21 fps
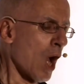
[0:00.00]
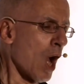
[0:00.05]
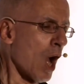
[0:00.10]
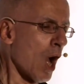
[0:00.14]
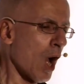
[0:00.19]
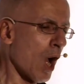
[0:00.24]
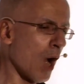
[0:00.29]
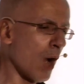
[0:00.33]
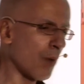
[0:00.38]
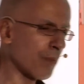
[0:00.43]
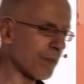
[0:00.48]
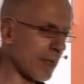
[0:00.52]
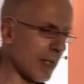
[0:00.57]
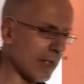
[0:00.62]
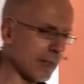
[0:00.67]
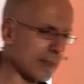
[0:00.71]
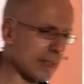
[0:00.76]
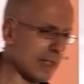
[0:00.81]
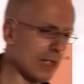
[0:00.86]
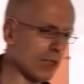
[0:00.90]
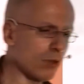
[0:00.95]
uh,
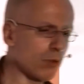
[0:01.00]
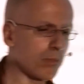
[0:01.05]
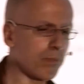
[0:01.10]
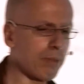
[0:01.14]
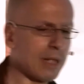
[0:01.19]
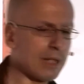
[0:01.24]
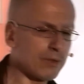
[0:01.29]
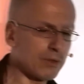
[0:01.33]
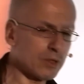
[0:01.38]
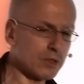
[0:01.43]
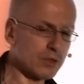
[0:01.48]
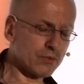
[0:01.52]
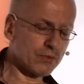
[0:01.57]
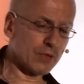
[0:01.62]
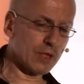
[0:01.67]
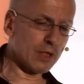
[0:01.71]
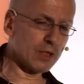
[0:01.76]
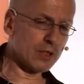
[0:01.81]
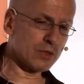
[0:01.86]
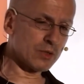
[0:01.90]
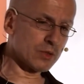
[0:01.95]
they try to peddle, is, uh,
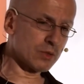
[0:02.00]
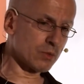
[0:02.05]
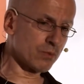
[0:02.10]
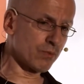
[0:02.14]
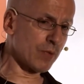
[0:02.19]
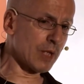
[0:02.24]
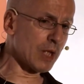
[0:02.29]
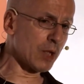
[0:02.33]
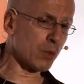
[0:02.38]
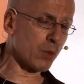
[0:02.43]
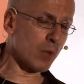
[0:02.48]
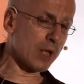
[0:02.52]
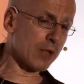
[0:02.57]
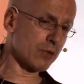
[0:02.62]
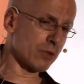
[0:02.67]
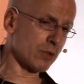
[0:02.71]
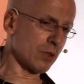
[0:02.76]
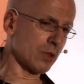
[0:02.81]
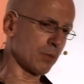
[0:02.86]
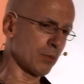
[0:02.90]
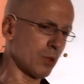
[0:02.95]
is very
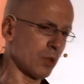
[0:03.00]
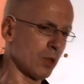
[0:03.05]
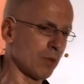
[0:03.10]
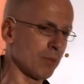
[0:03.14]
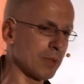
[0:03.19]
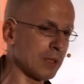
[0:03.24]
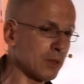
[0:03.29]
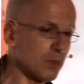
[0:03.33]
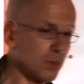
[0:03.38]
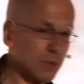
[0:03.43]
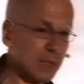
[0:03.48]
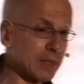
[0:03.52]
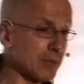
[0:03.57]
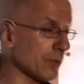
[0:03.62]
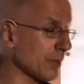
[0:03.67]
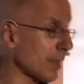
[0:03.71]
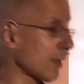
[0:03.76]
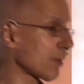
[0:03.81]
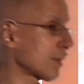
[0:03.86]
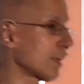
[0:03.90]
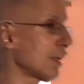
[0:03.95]
questionable, but no one
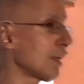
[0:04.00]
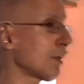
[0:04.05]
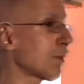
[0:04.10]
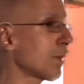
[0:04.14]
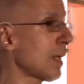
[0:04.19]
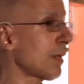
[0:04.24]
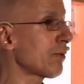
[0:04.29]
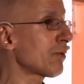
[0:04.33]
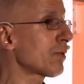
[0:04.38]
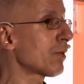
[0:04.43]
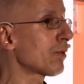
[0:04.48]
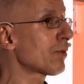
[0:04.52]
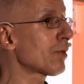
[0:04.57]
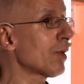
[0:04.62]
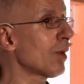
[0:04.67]
is asking any questions.